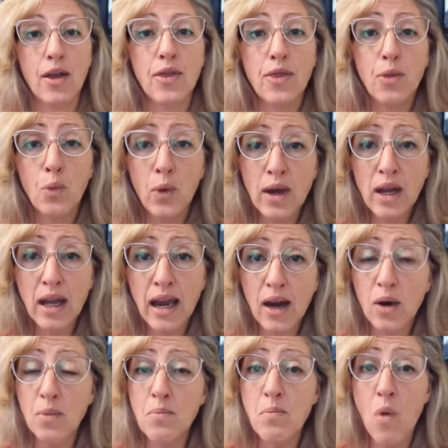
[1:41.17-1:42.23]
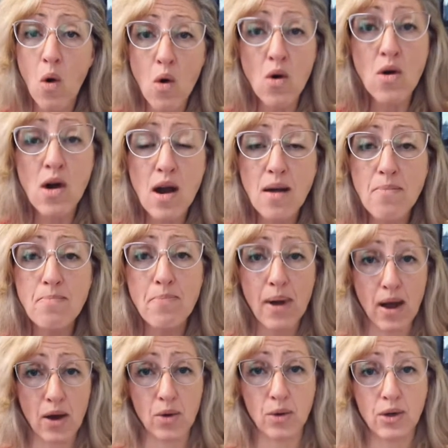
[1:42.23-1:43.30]
We care more
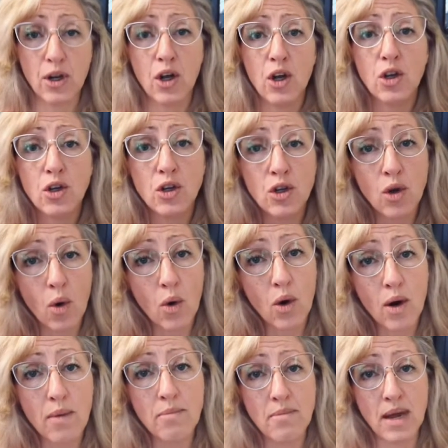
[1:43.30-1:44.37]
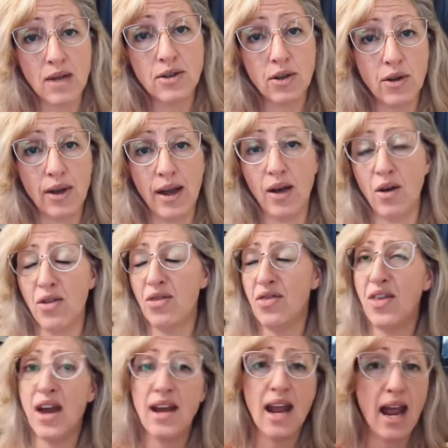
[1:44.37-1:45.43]
about your mental health
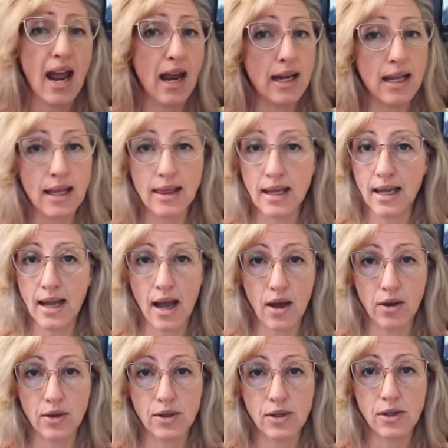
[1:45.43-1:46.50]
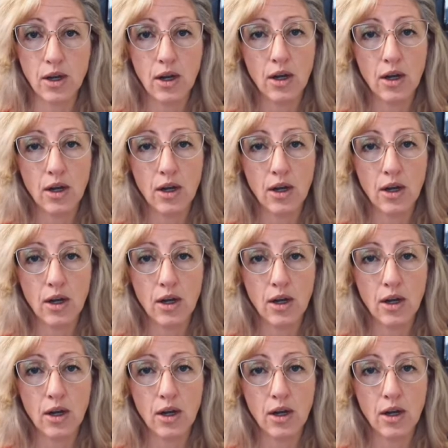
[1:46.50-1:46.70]
than anything else.